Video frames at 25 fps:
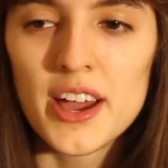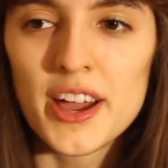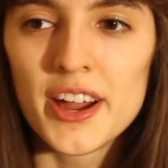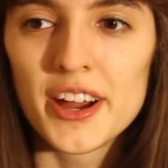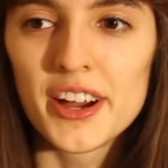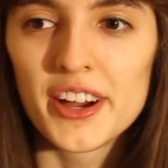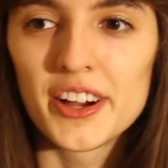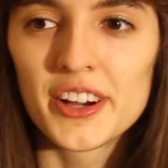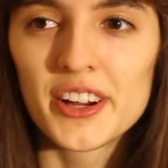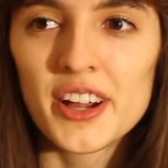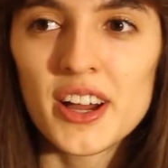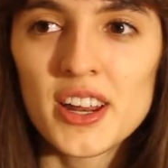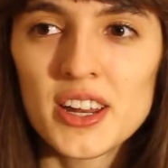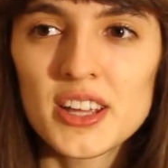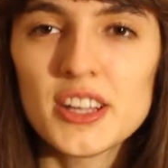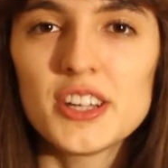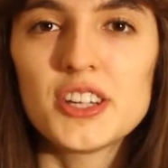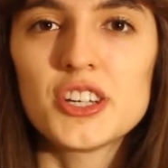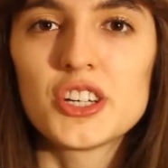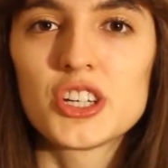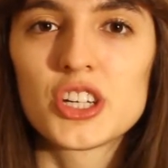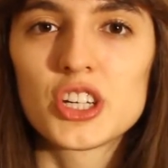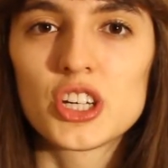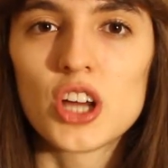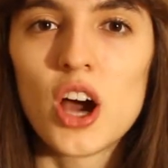you're gonna
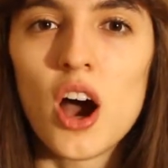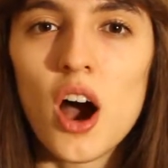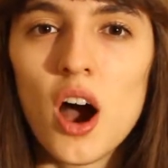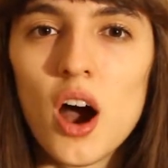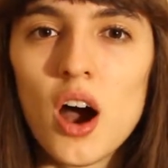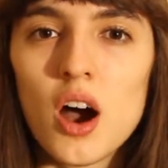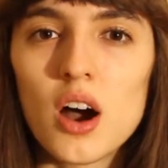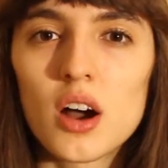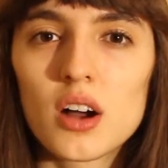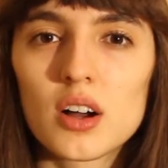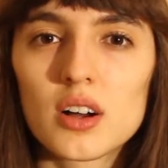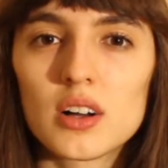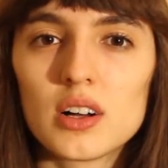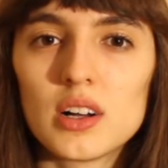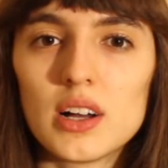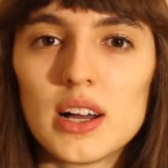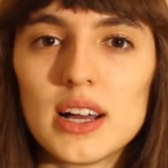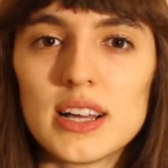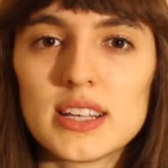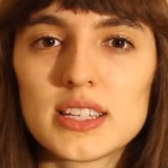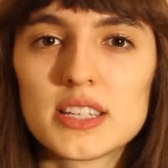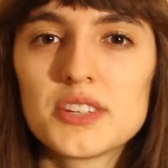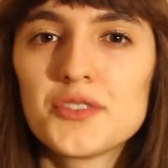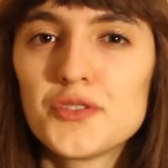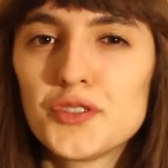talk
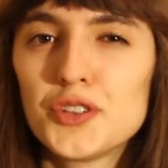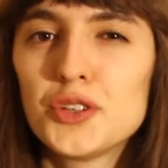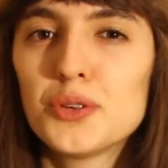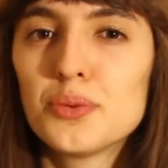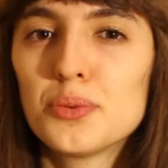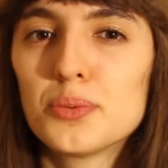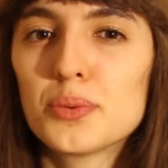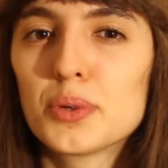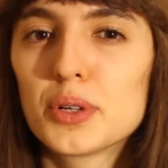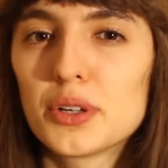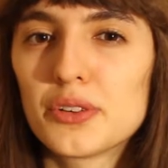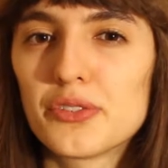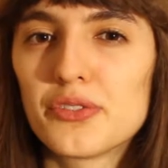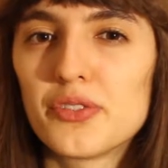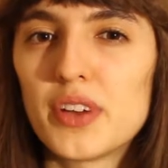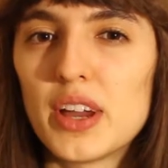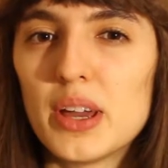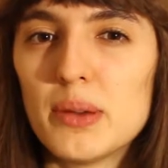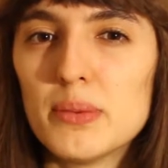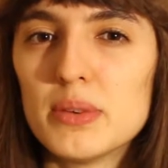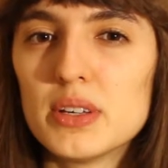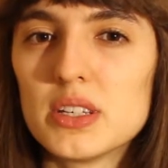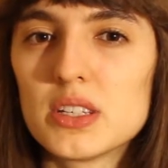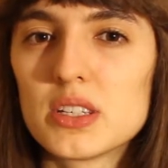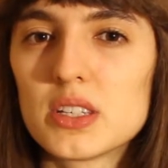as if you were
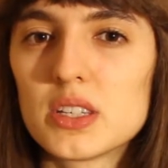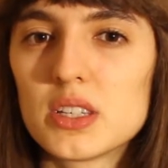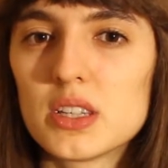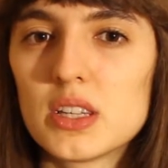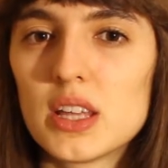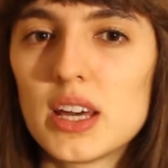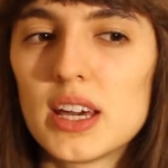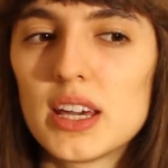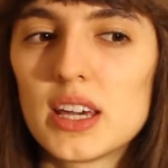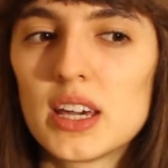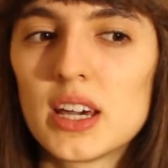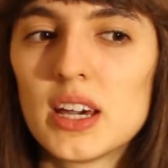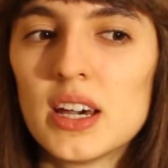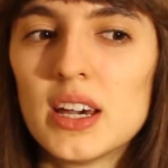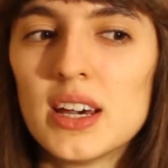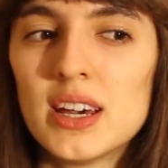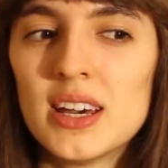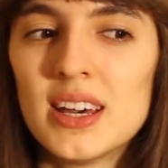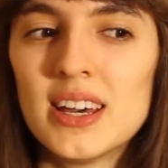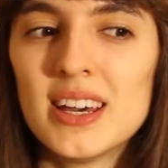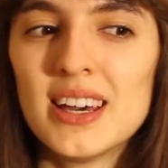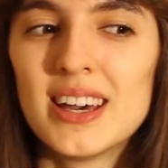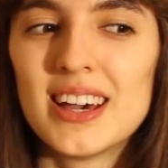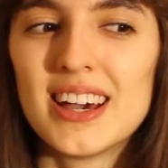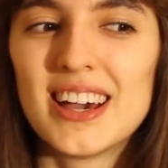famous, like,
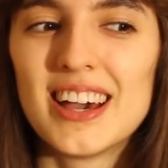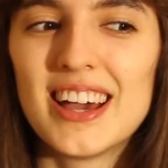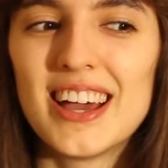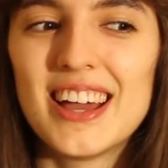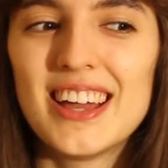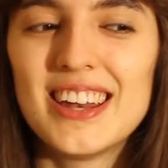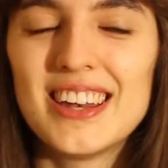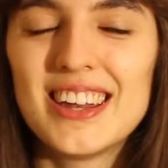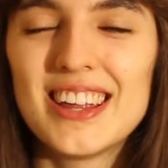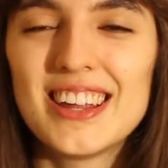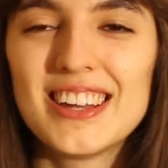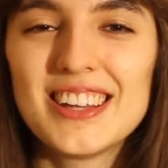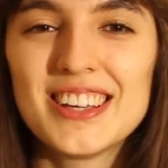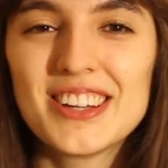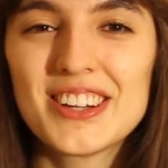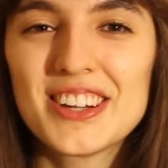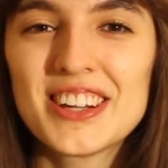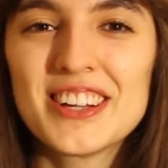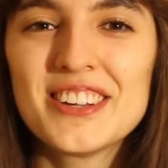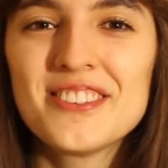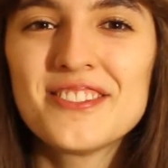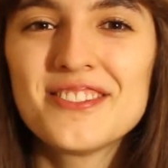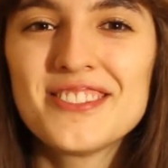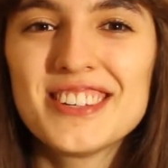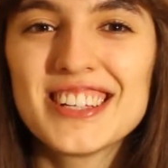and you
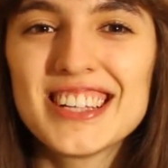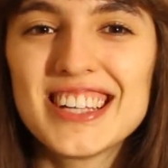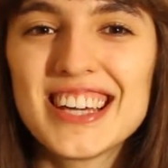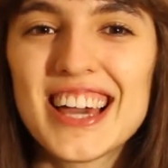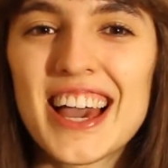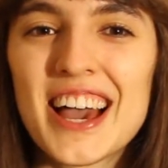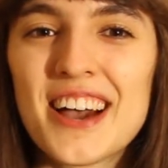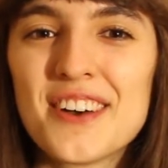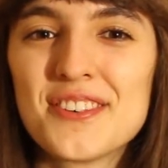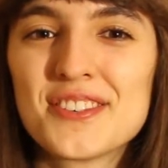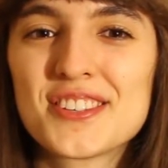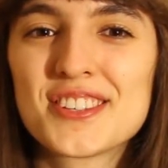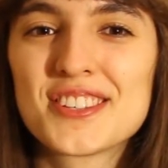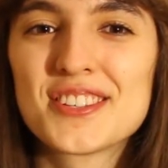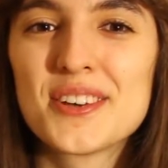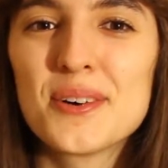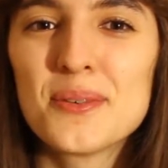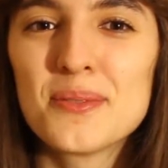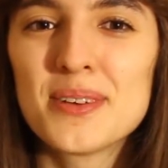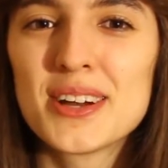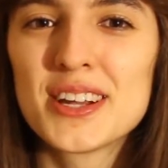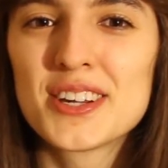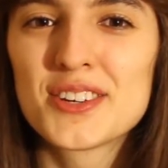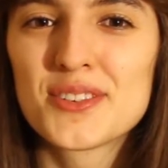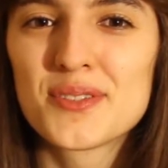can really have so
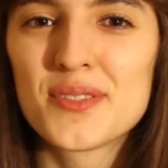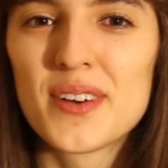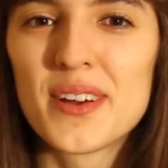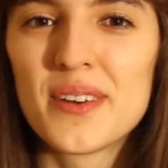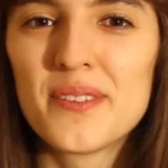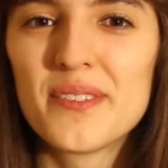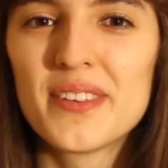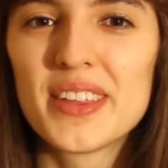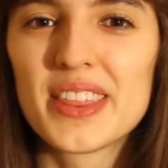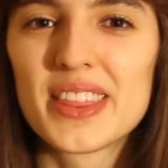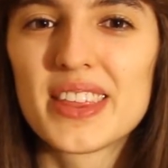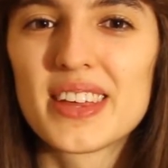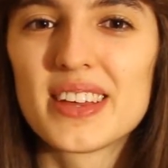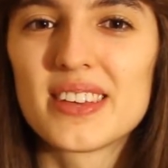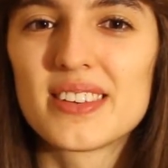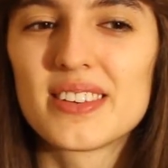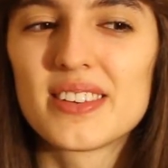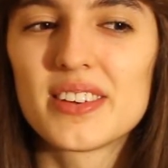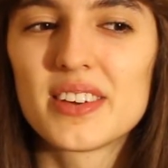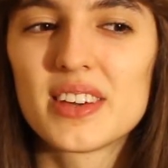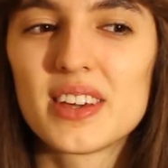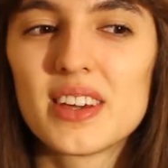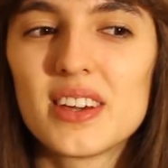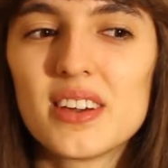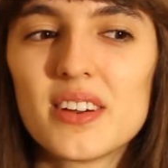much fun with this.
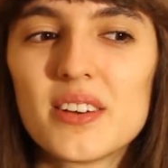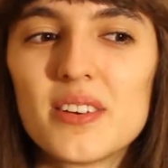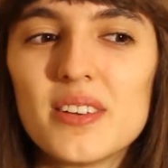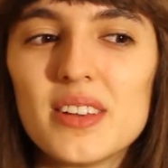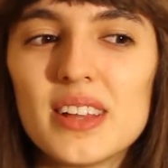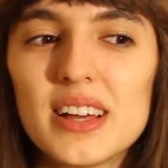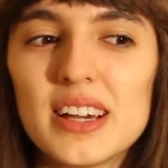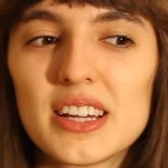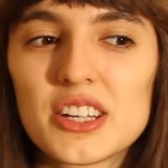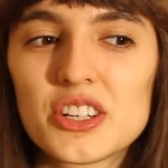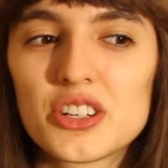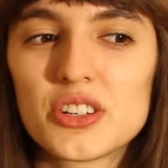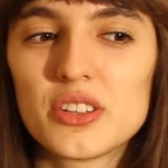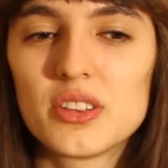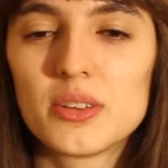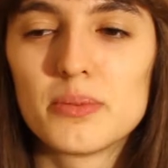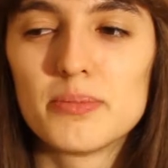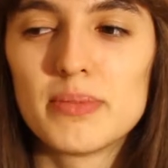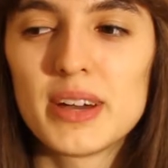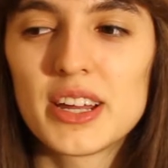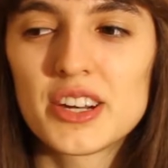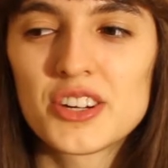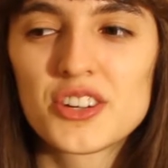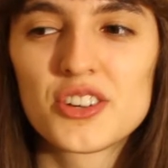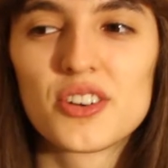You can go like to the
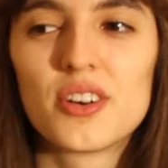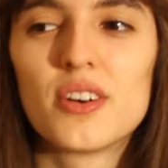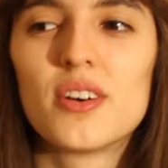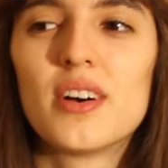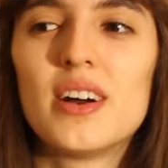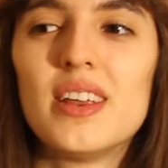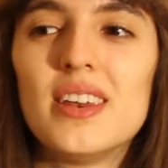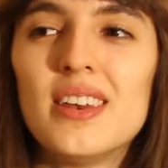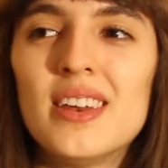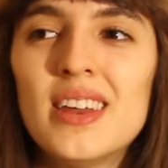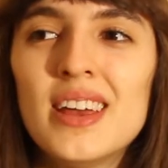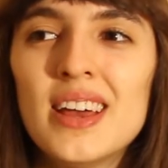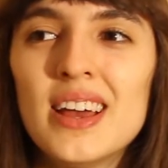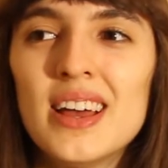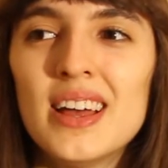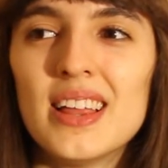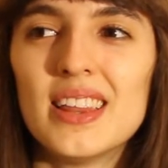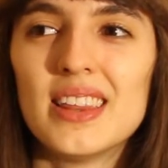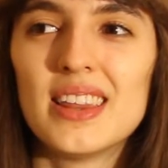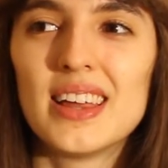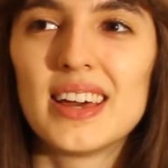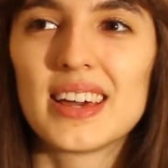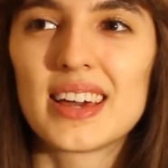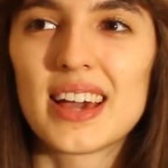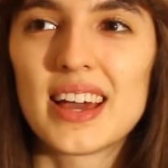metro and
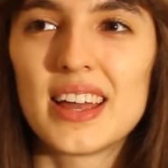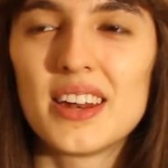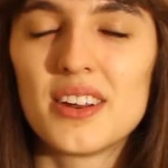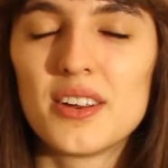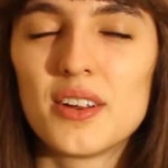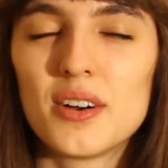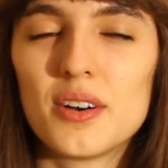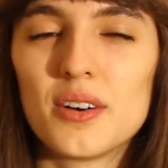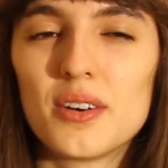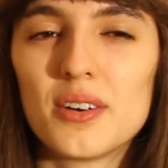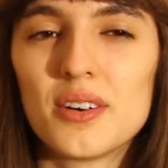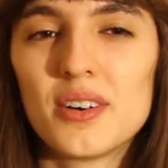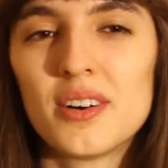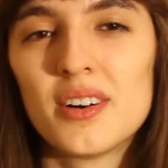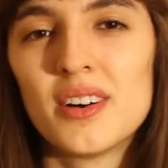like, I don't know,